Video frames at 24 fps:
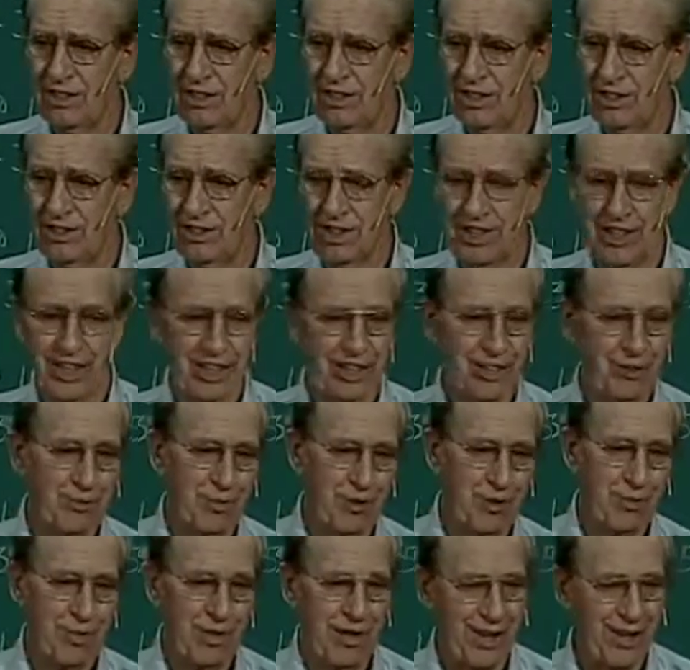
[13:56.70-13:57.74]
See, I can
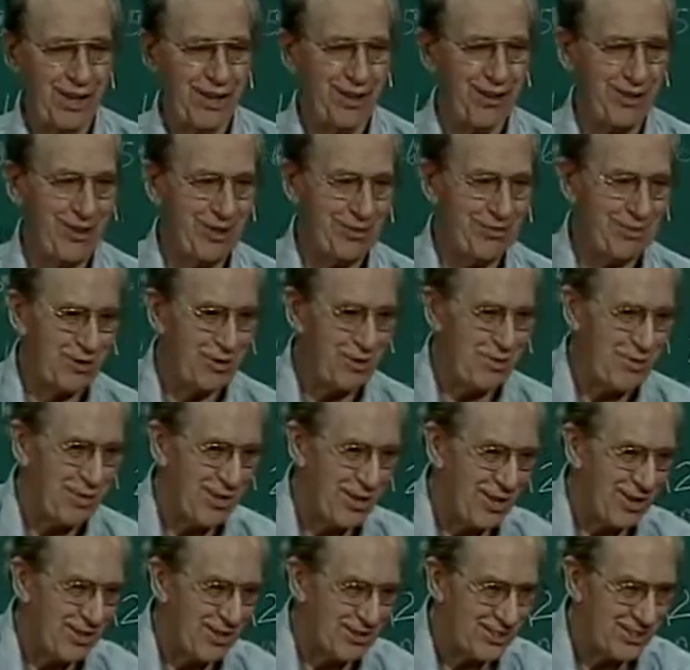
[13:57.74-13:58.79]
prepare and
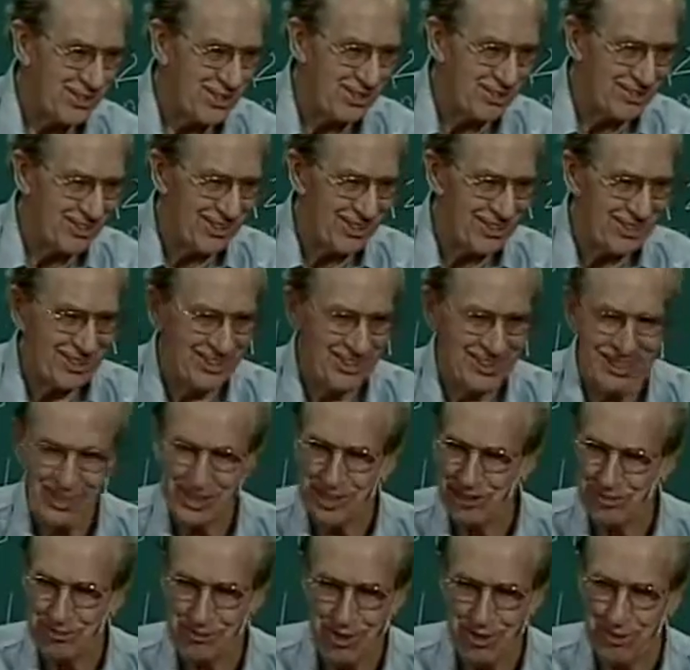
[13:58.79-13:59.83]
prepare, Jerry, and I
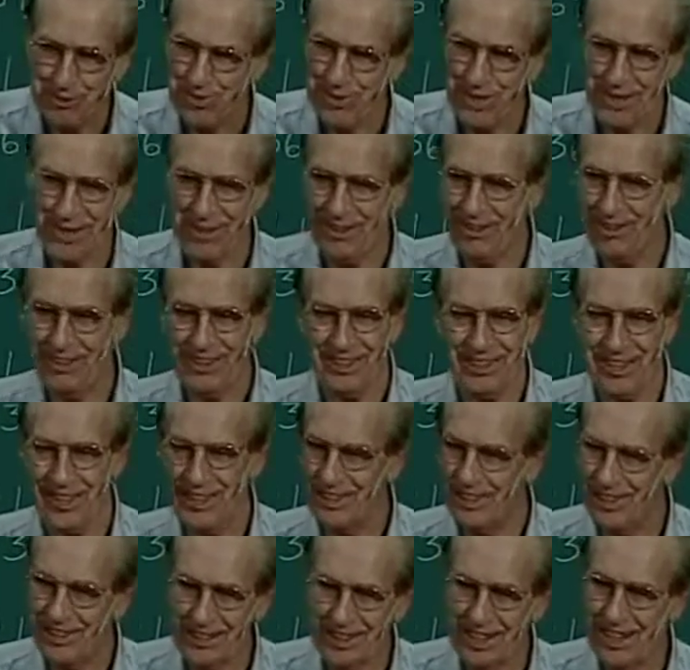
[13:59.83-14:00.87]
can prepare, and I
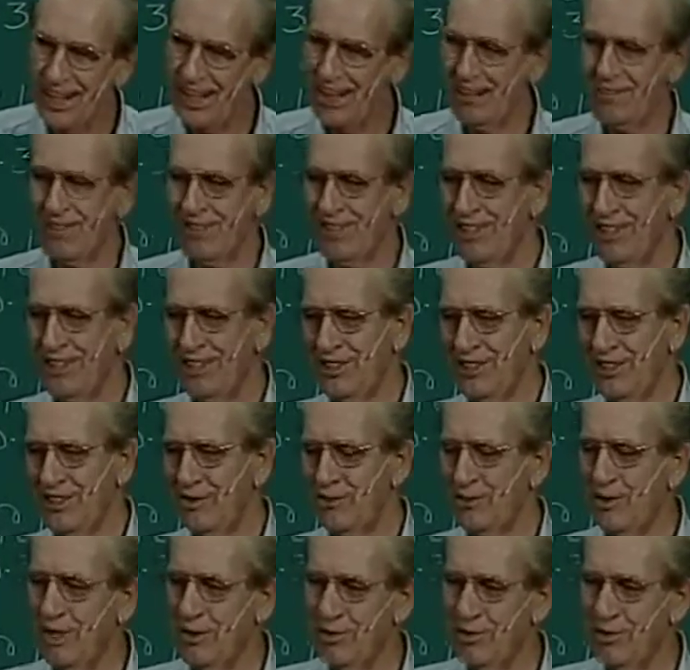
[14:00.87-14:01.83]
didn't have these in my